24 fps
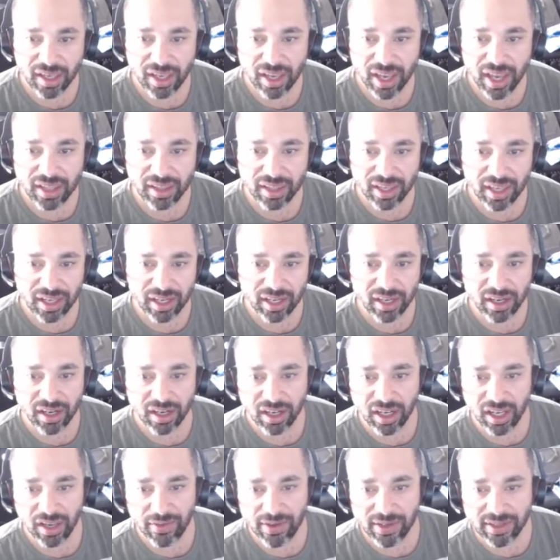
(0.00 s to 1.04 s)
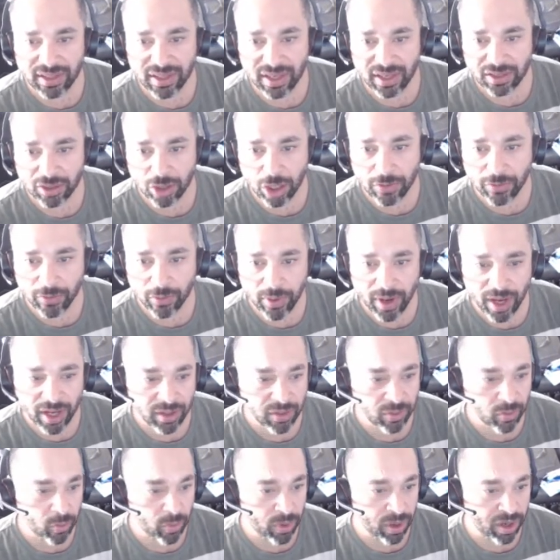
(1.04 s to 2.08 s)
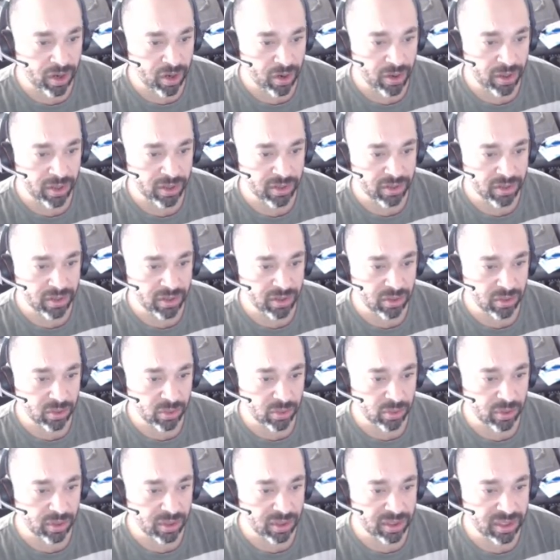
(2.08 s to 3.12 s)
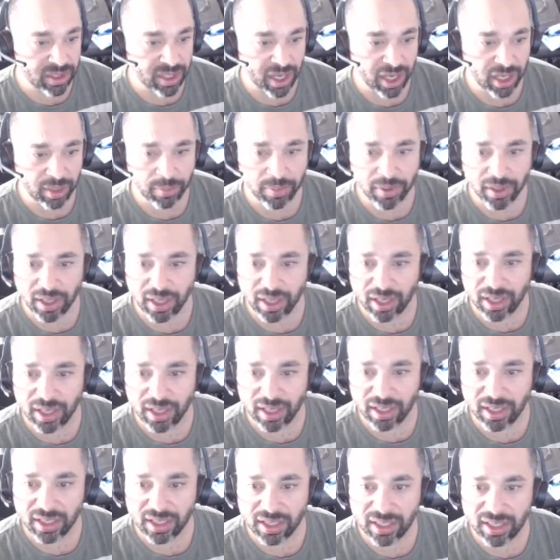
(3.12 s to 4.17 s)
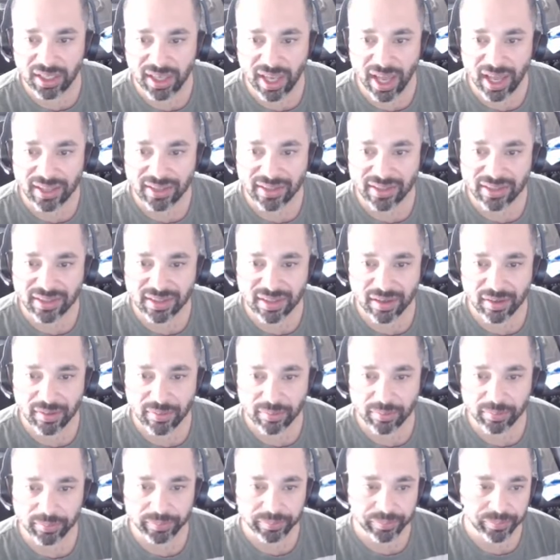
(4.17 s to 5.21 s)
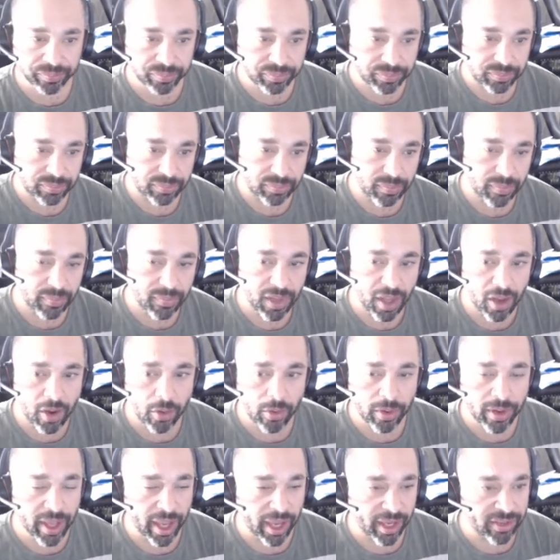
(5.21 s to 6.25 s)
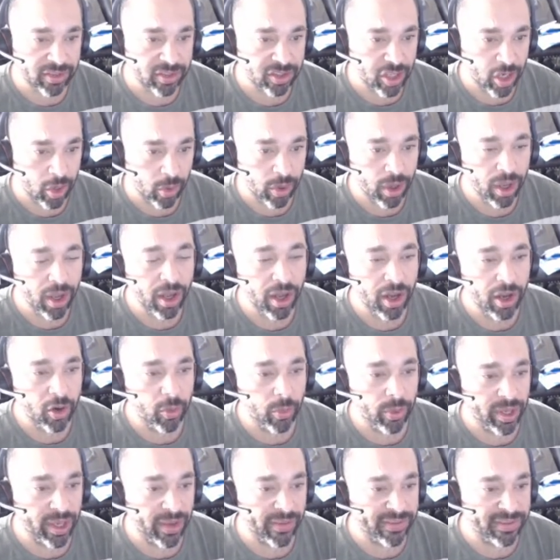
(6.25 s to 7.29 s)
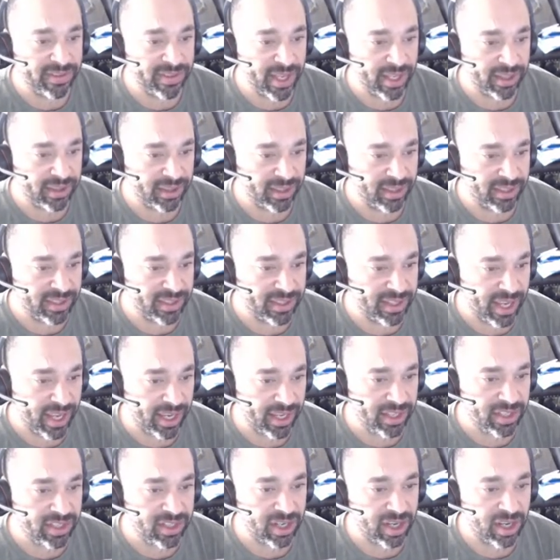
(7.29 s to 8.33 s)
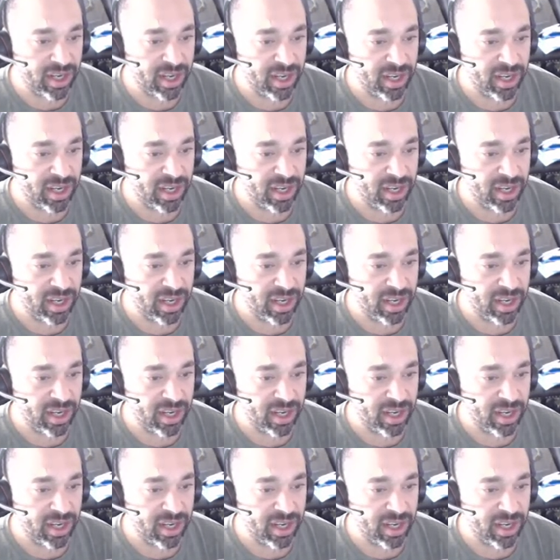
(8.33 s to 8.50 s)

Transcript: And then if it says override, we're going to type in yes. Okay, so we have set the stage.